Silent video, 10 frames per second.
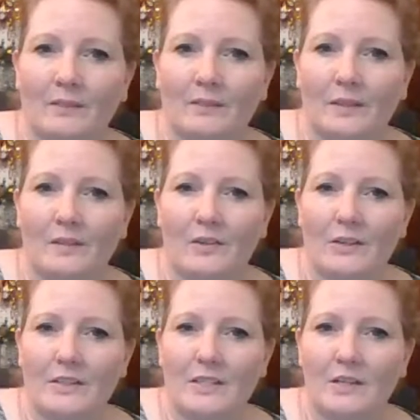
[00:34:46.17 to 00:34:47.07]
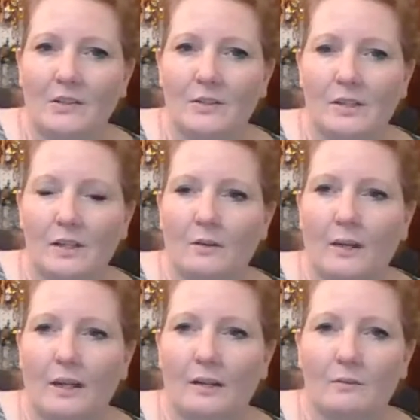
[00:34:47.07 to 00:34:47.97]
So these are a tiered
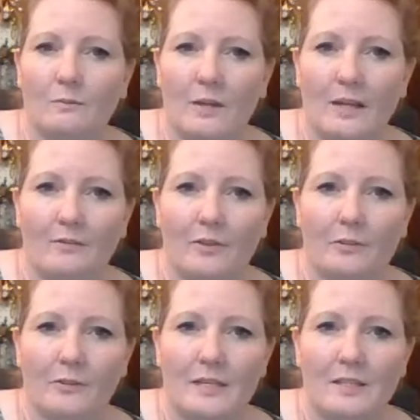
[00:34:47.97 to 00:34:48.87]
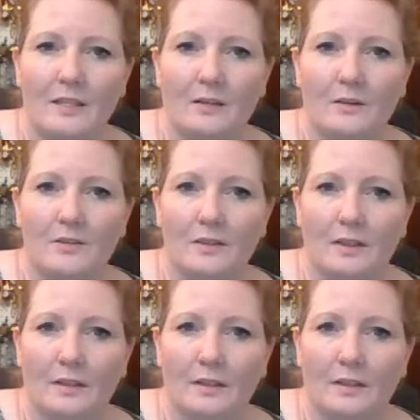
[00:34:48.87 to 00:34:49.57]
earring. We have 3 tiers.